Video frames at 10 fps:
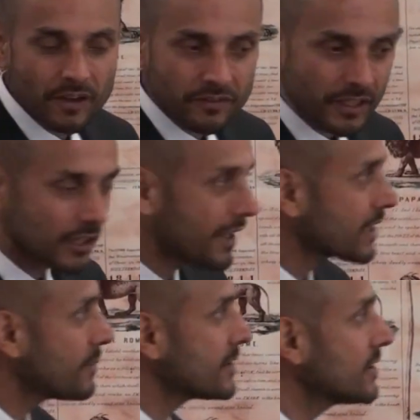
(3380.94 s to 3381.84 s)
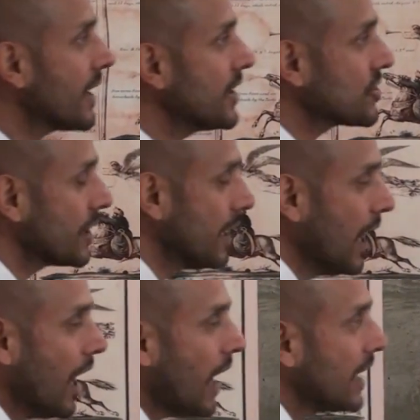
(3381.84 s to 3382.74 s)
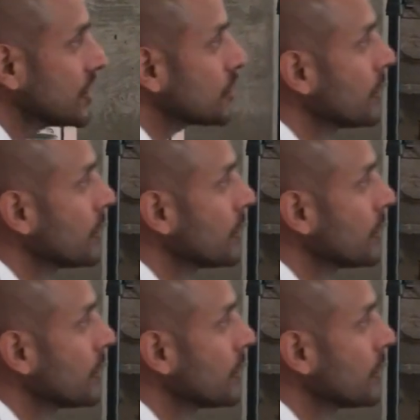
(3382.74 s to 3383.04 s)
15 in our next presentation. I just